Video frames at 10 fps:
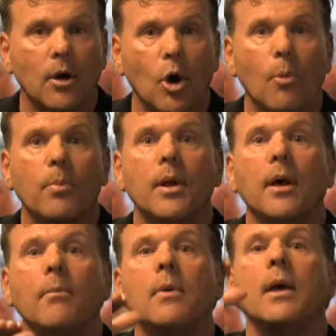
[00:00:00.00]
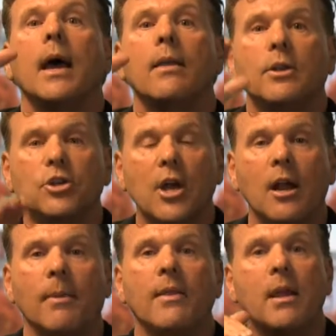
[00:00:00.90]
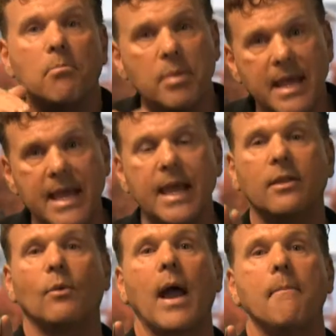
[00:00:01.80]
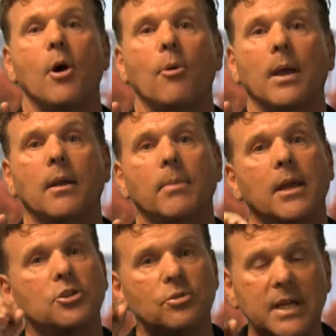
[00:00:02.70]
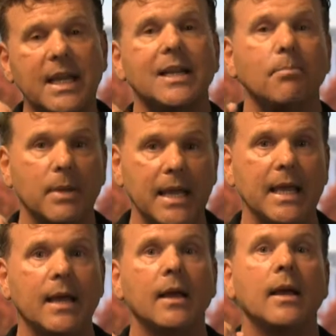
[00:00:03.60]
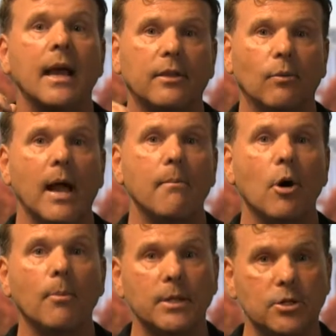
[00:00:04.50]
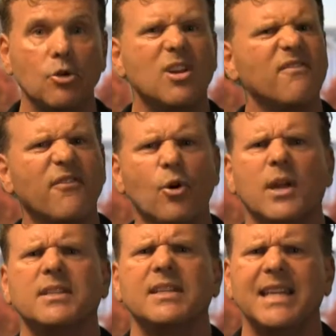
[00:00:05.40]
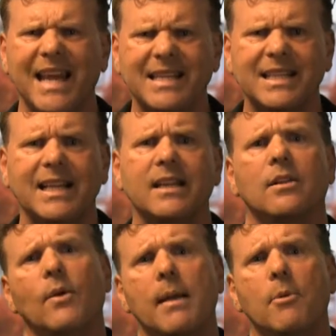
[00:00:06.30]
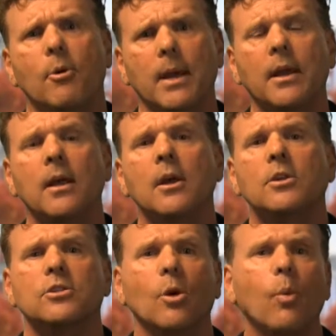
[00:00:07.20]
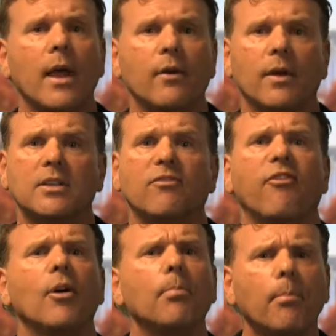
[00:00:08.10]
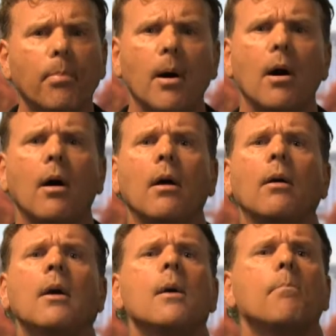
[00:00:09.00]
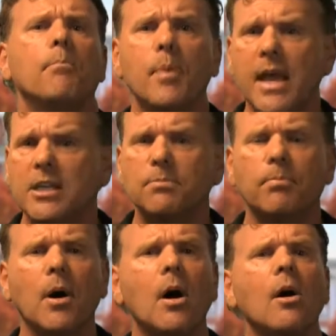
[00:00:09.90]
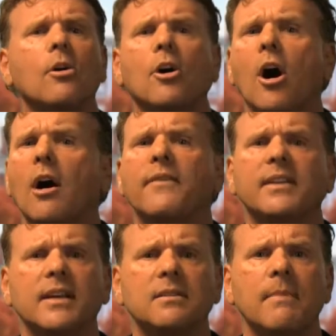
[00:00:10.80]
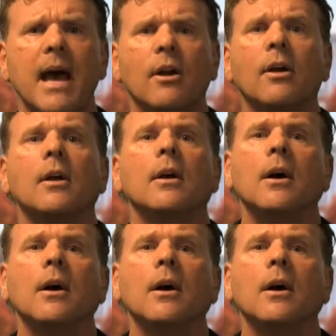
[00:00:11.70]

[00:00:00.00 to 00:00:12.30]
Open them and then shut them, and then peak at the right moment, because you need to peak at the right moment so you can focus intensely in the right moment. So whether it's football, baseball, golf, it doesn't matter.